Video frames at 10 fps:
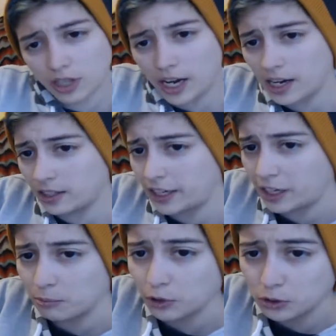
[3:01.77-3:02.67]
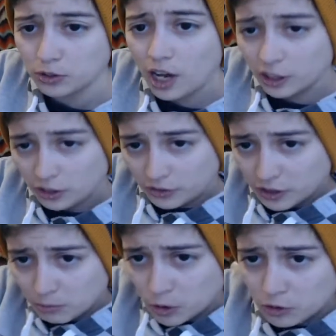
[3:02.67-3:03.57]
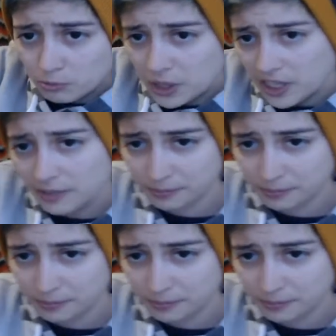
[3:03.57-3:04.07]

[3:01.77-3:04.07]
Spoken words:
like a blue color for the moon, but